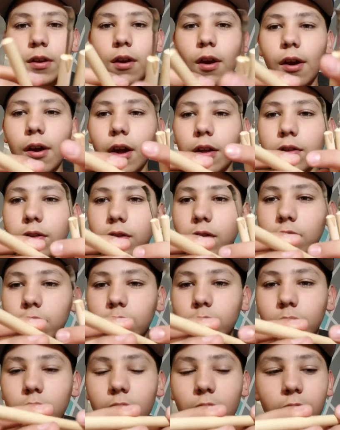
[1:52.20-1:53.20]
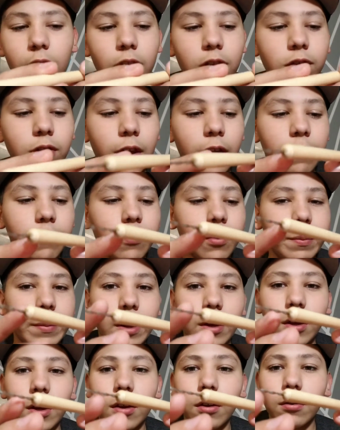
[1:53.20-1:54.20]
I got this one, I guess, like for
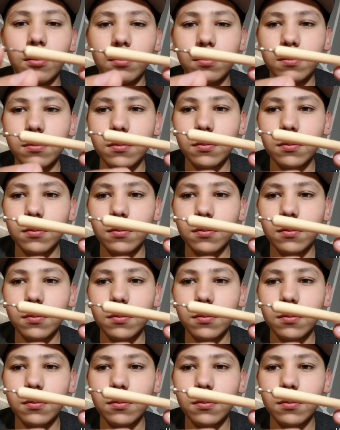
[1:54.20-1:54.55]
baking.